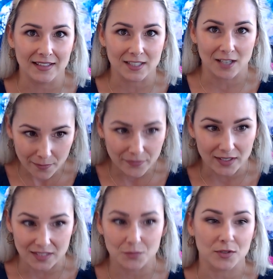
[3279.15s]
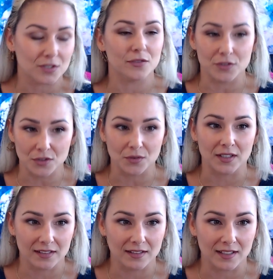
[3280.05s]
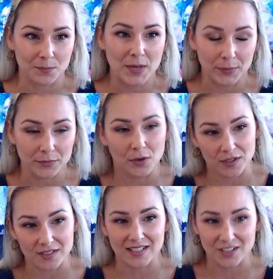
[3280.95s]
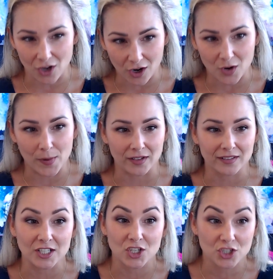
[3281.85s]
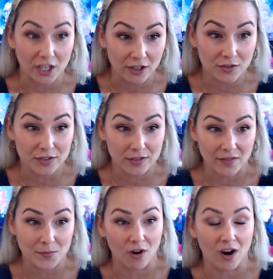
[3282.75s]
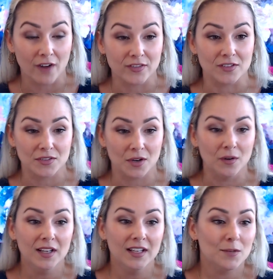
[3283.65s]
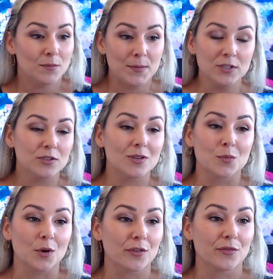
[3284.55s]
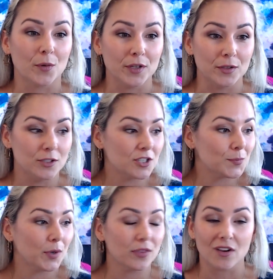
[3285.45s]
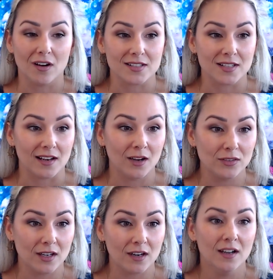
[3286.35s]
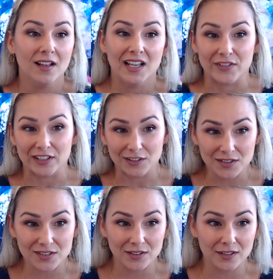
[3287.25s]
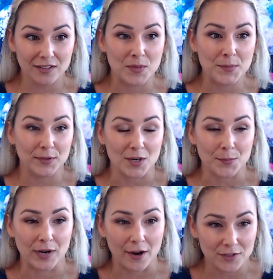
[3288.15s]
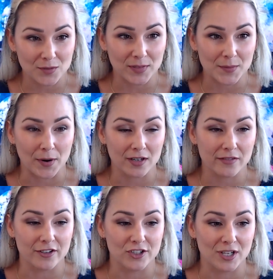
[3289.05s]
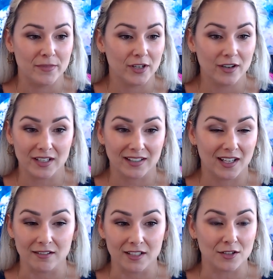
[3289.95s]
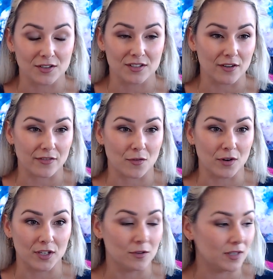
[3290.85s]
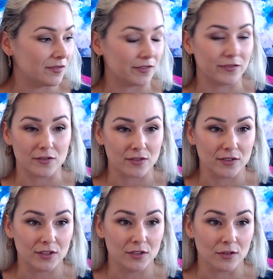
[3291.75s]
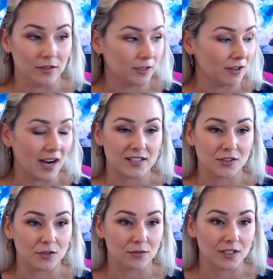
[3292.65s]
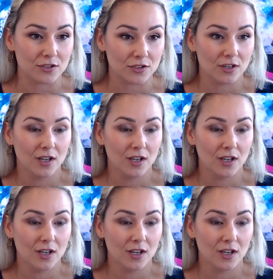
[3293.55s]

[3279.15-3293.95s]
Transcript: obvious once you do it. Like people notice, they talk about it, they share your stuff more often. So people do the work for you. You just put the content out there. If it looks good, if people are proud to be a part of your gym, they're going to carry your stuff for you even further than your ads could reach.